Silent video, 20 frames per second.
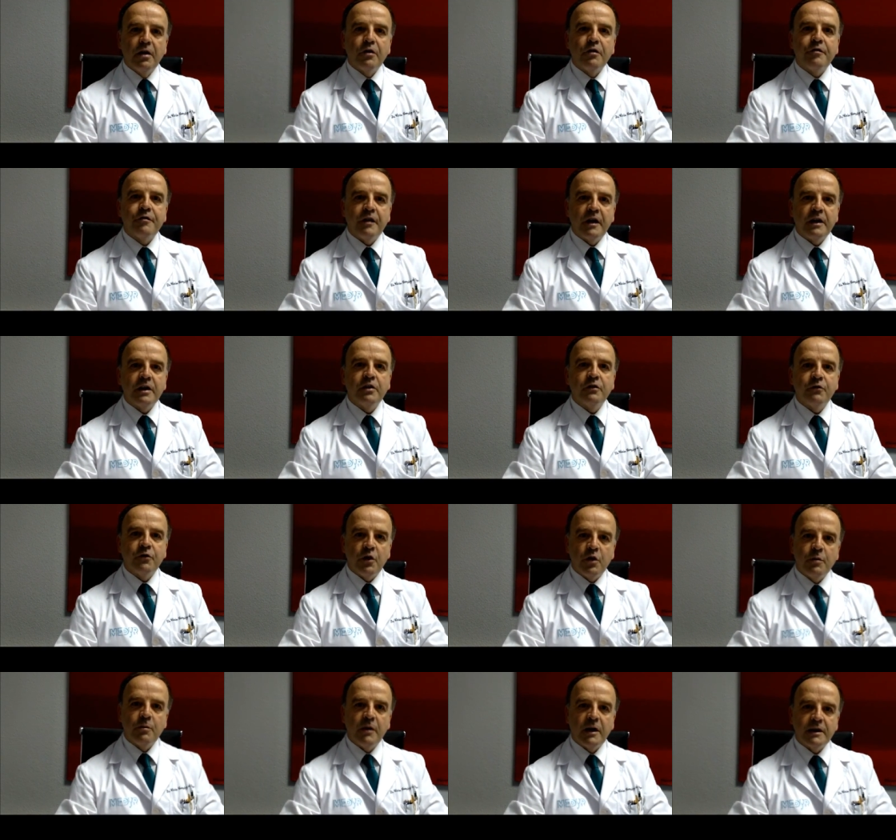Thank you
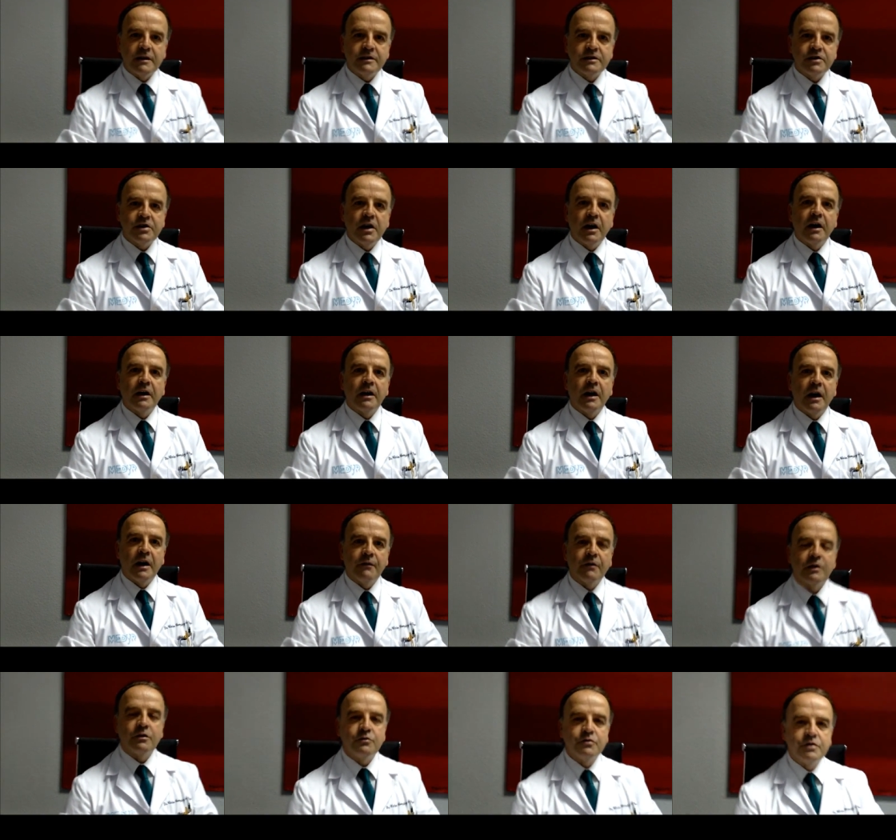very much and have
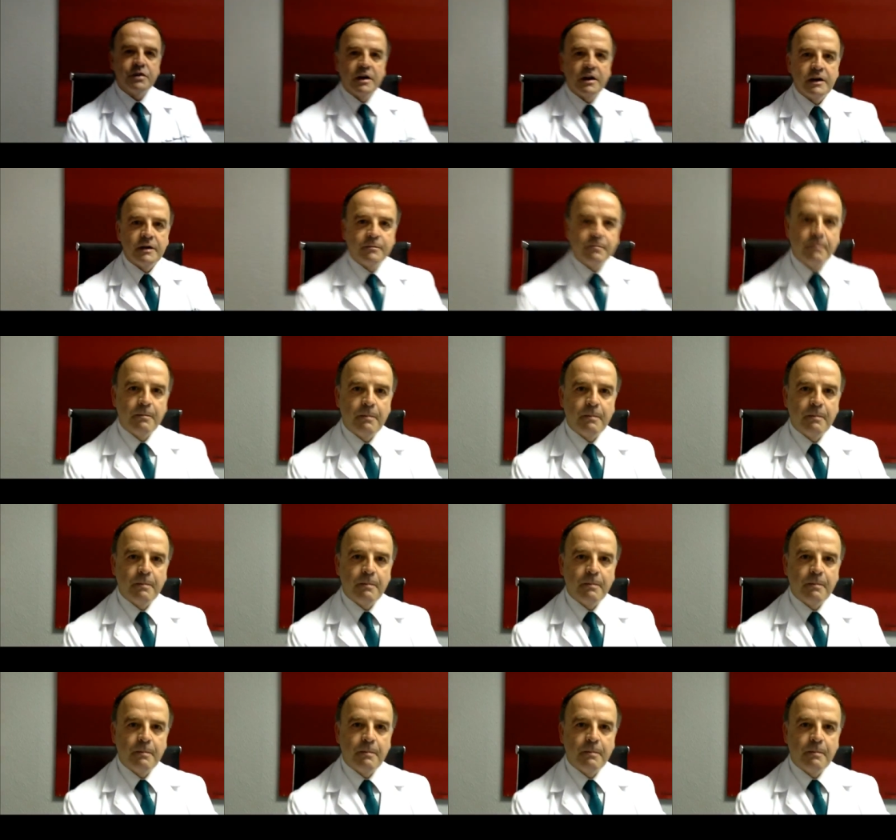a good day.